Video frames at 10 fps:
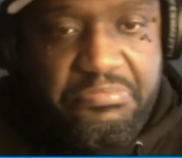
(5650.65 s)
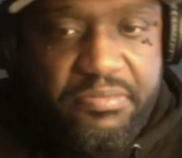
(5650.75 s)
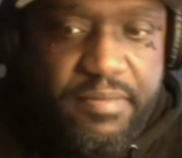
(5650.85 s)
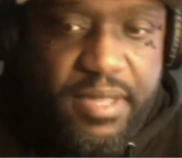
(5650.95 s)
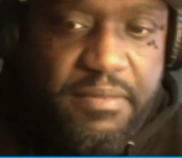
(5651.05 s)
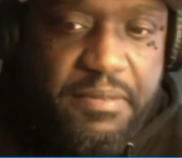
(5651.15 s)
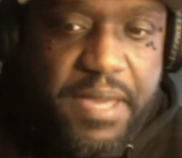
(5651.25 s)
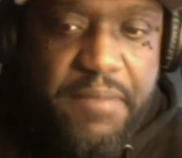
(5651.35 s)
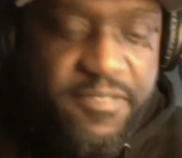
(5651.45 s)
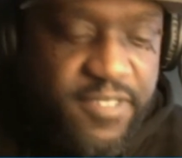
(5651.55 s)

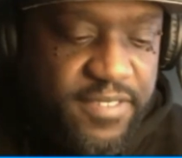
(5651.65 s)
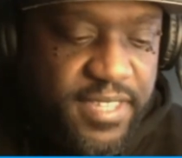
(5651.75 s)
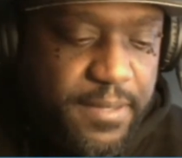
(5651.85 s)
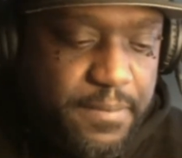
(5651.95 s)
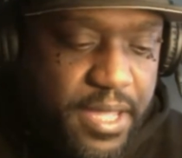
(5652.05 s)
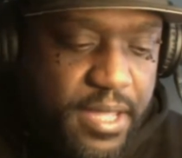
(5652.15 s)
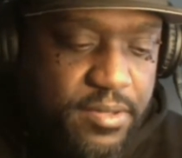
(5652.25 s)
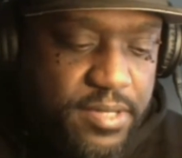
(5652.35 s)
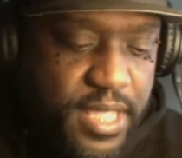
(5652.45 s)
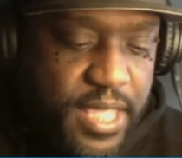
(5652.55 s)
maybe 15
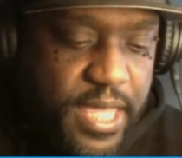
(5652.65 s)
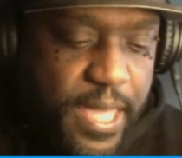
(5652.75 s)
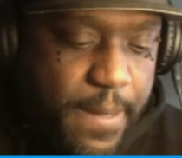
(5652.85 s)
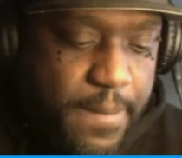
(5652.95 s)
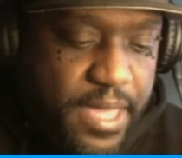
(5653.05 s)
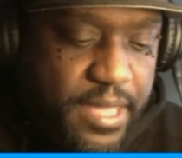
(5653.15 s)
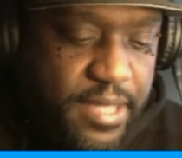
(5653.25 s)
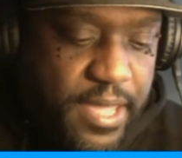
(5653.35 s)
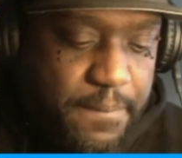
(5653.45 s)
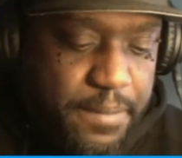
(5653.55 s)
pounds
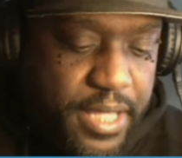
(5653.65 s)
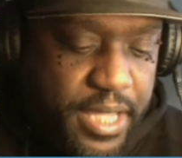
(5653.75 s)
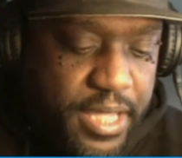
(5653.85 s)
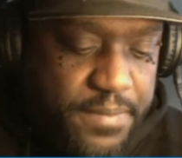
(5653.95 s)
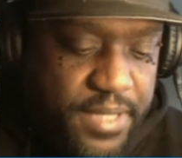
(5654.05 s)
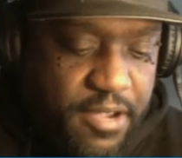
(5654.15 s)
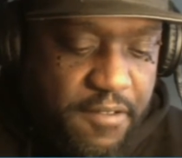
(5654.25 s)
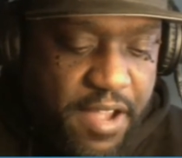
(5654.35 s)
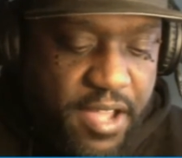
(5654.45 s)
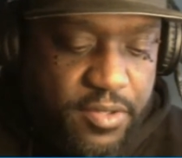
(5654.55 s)
and play up there
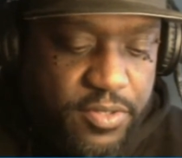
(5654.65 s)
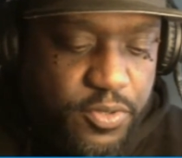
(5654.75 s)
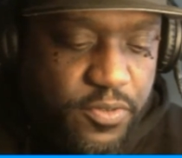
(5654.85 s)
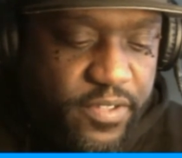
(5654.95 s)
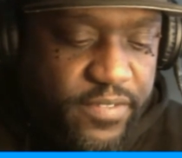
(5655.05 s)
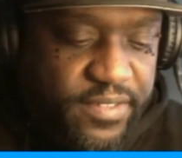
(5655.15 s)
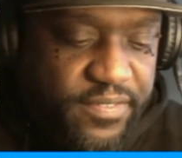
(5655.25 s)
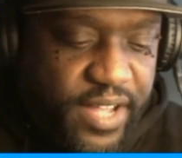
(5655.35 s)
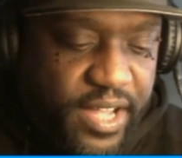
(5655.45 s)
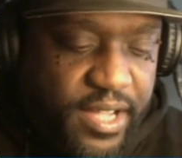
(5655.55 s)
around
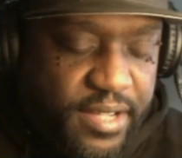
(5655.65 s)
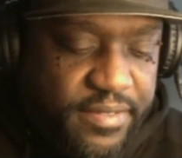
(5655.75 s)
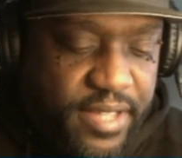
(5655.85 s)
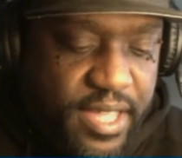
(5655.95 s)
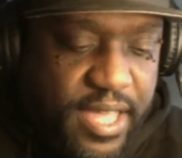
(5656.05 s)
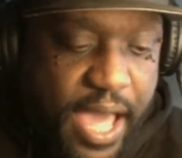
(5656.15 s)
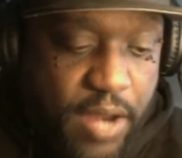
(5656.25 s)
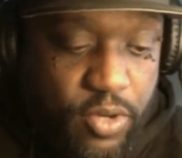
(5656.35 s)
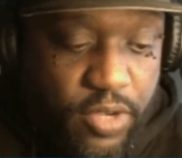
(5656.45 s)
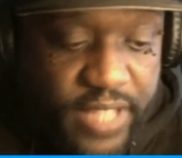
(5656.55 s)
255. I
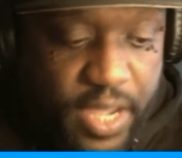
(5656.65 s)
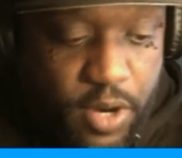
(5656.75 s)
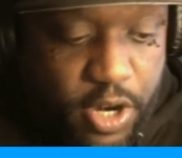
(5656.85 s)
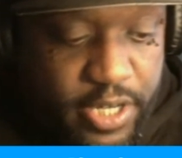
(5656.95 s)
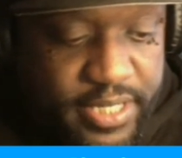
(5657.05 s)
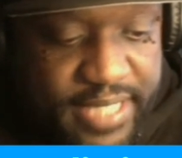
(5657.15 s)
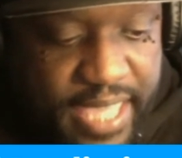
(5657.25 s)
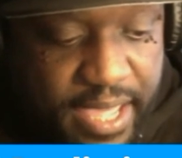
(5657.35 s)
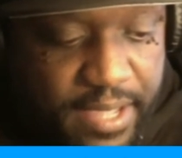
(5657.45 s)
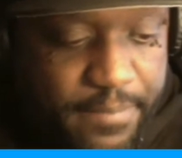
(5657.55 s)
don't know if that will hurt his
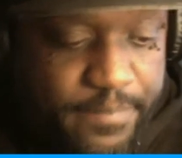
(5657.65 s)
game.